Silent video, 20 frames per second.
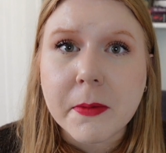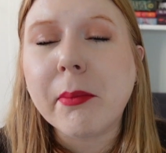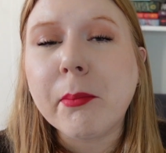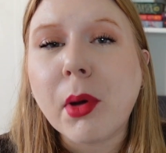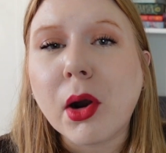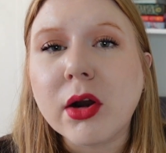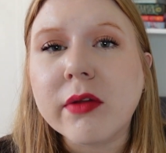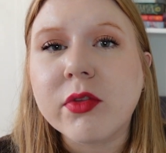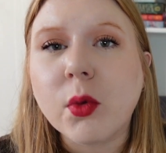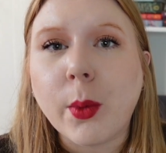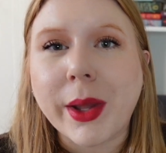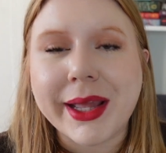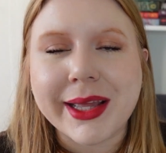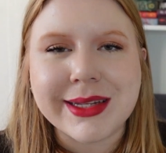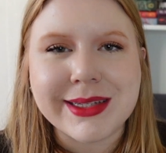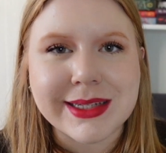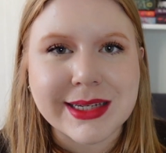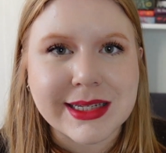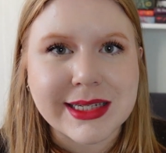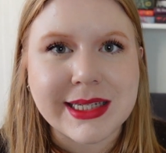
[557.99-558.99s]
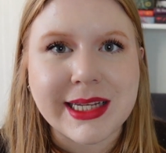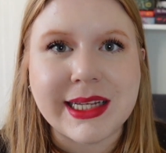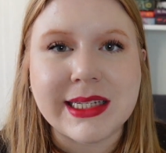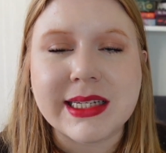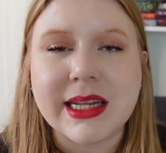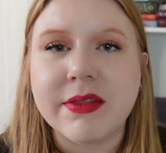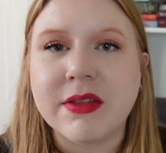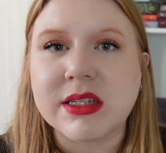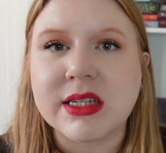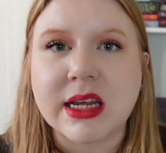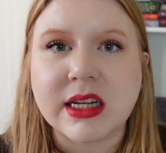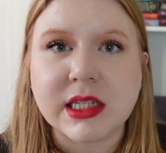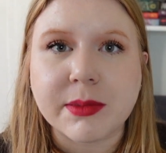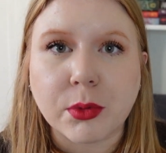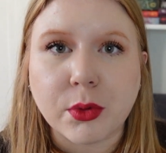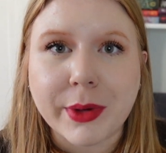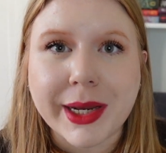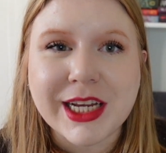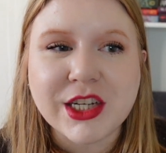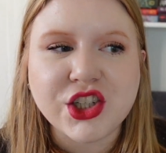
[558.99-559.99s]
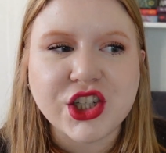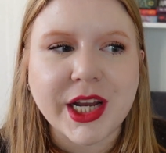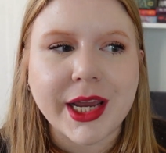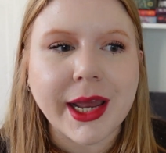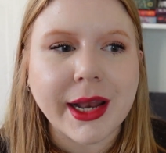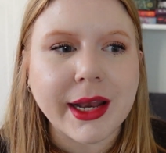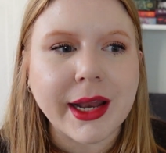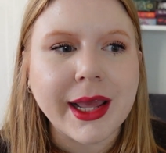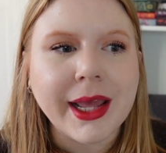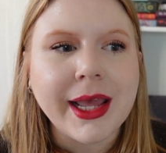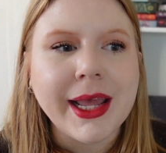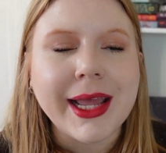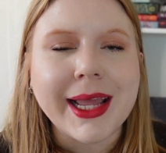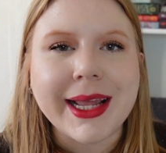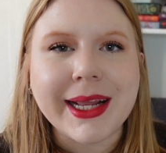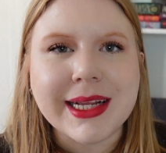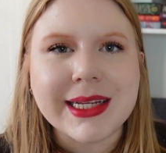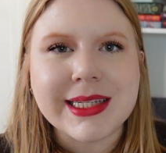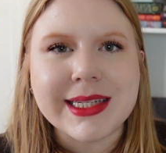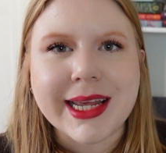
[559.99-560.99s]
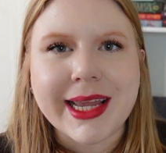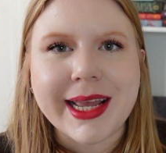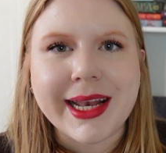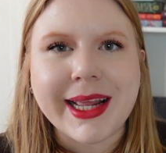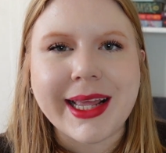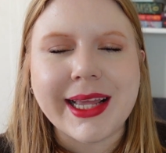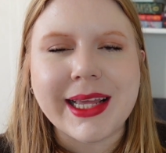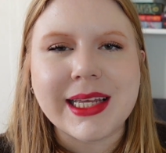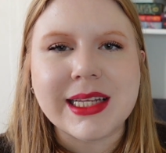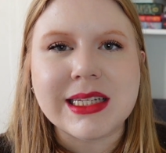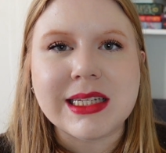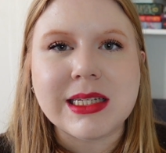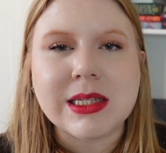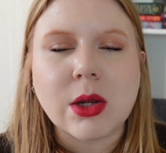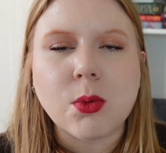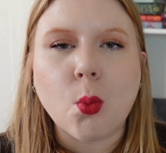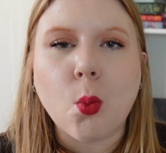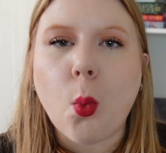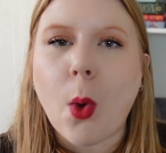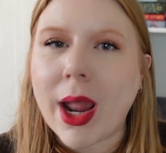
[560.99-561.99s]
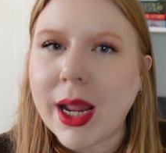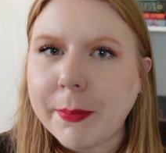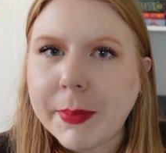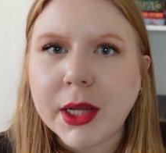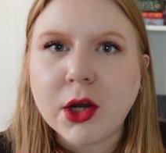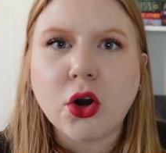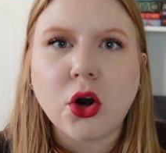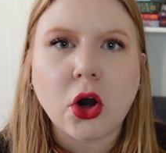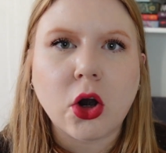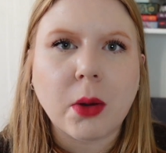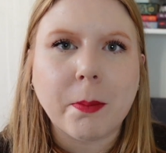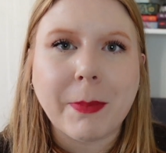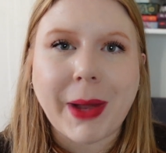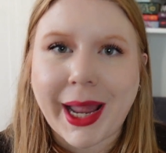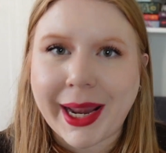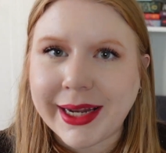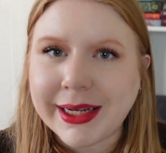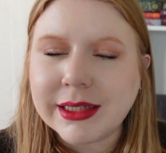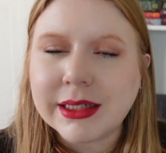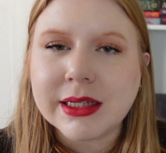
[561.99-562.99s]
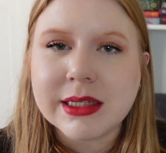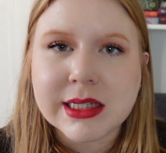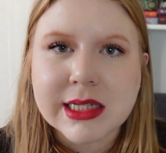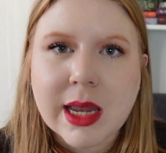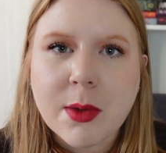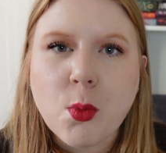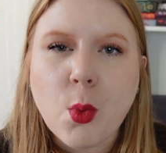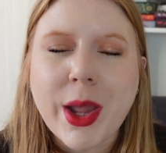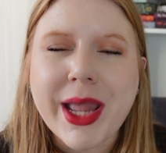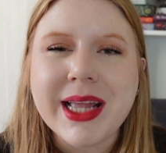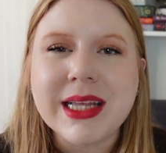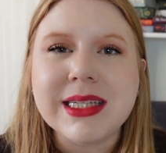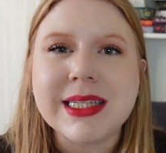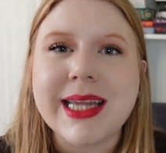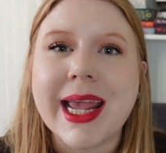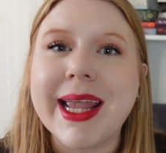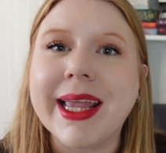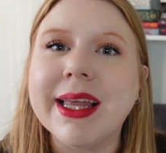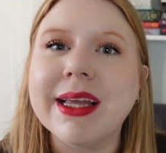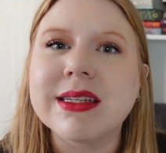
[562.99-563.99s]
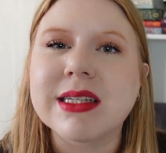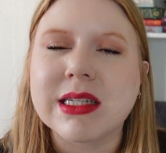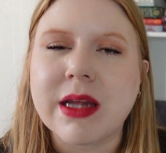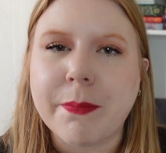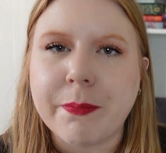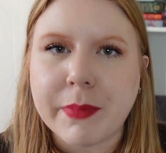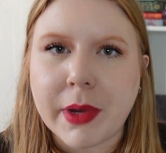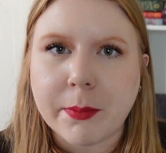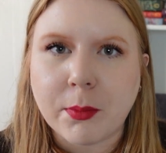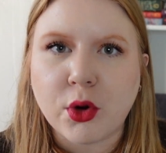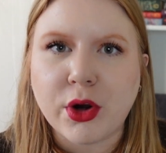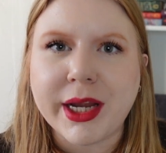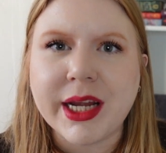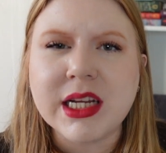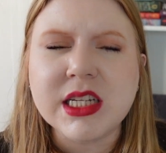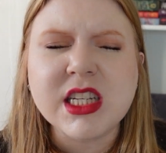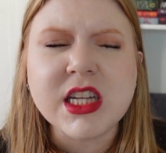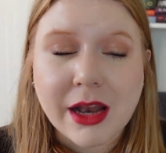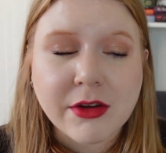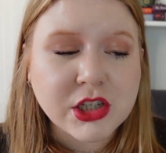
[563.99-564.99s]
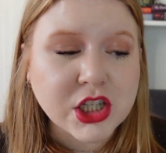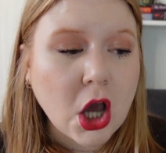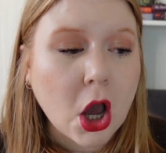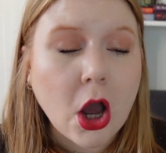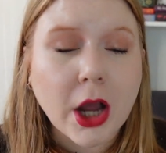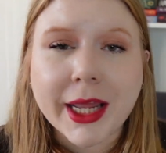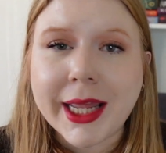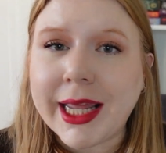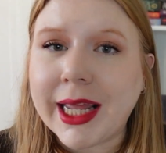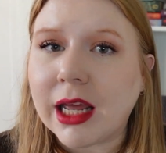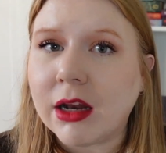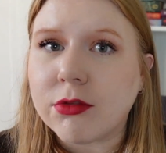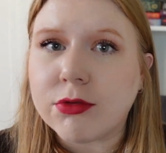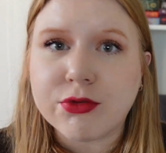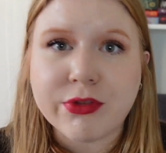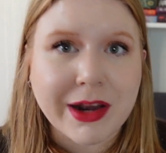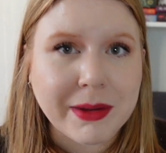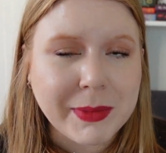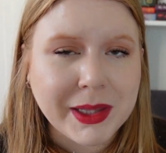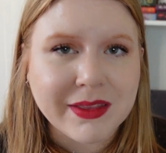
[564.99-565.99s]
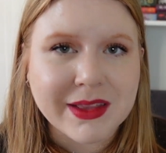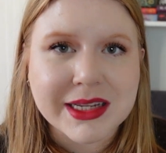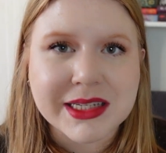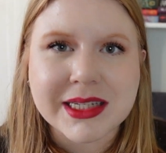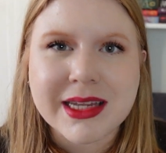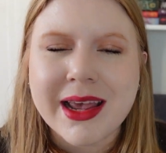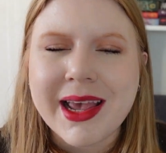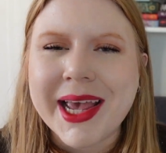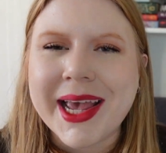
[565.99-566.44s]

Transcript: And part of the way it succeeds in this exploration is it is wiping her mind in some ways, taking some memories and talking and framing this